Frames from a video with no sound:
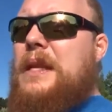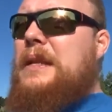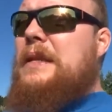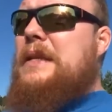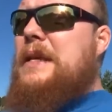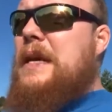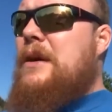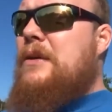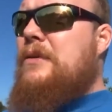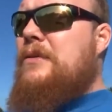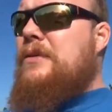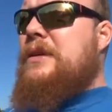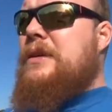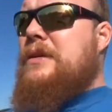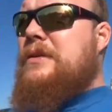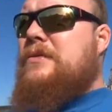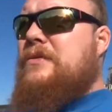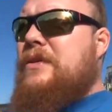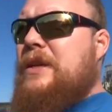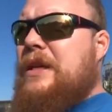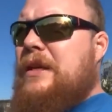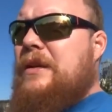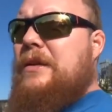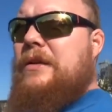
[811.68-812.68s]
Down this
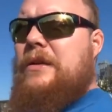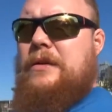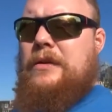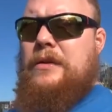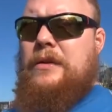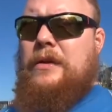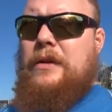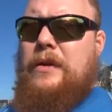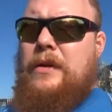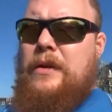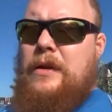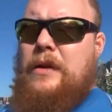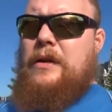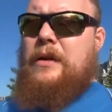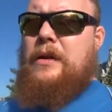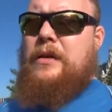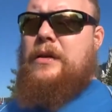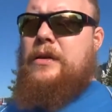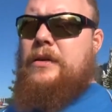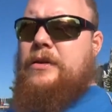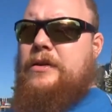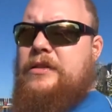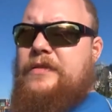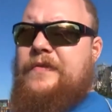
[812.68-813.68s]
street,
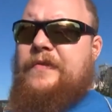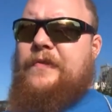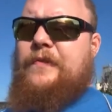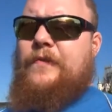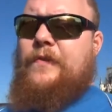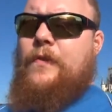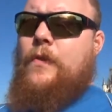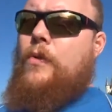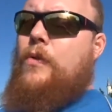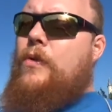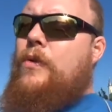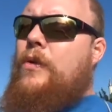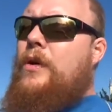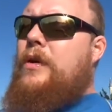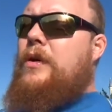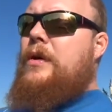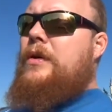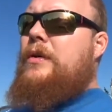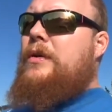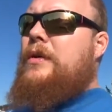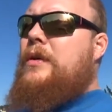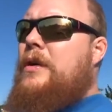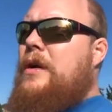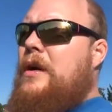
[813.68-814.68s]
there's 4
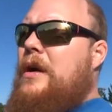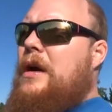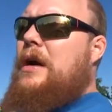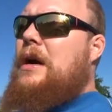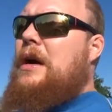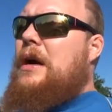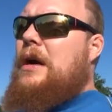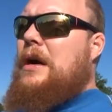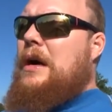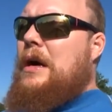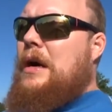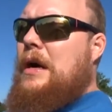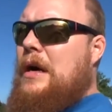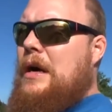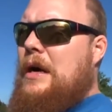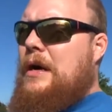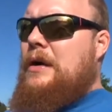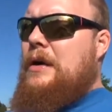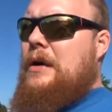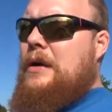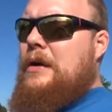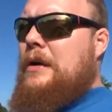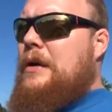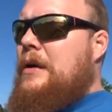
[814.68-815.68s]

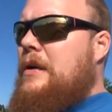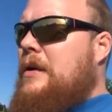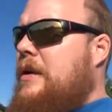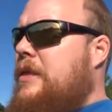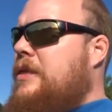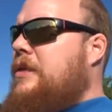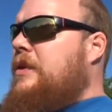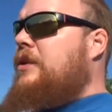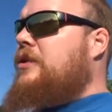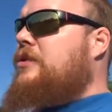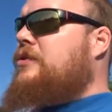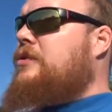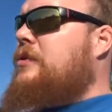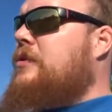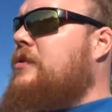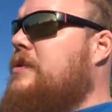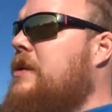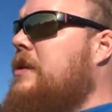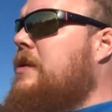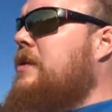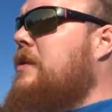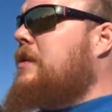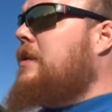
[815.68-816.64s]
cathedrals